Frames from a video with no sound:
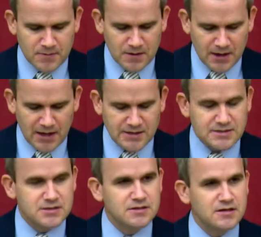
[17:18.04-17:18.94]

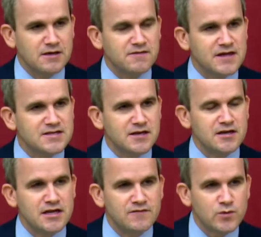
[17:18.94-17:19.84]
And he thinks
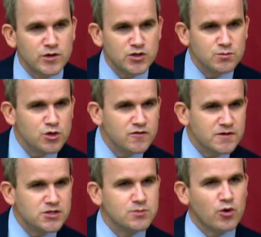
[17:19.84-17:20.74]
that even when you move
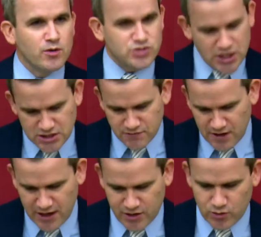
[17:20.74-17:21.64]
into more objective
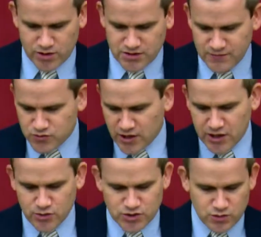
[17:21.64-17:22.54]
categories, if you try to
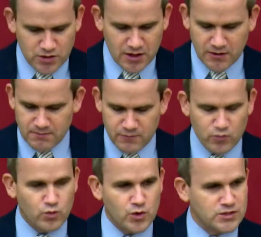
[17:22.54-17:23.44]
use
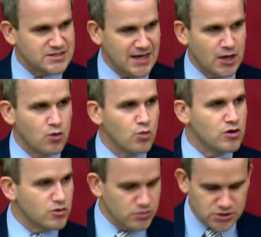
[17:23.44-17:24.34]
words like
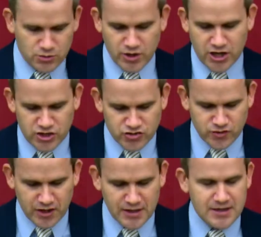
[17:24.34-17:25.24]
world or
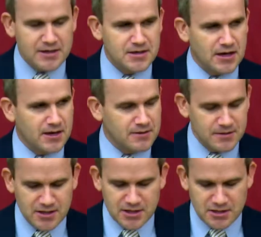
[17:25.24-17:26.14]
country,
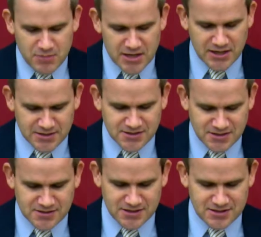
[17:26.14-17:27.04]
in many
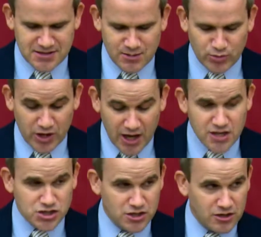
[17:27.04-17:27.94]
instances, the
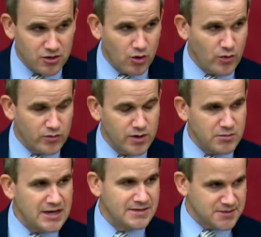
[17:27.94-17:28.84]
implication or what one
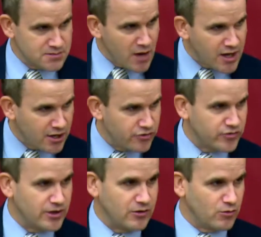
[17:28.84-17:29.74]
means is my
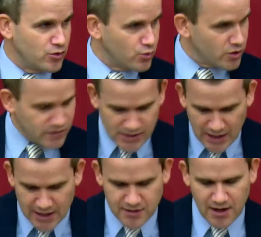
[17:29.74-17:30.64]
country or the world that
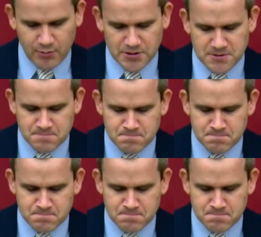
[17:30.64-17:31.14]
I inhabit.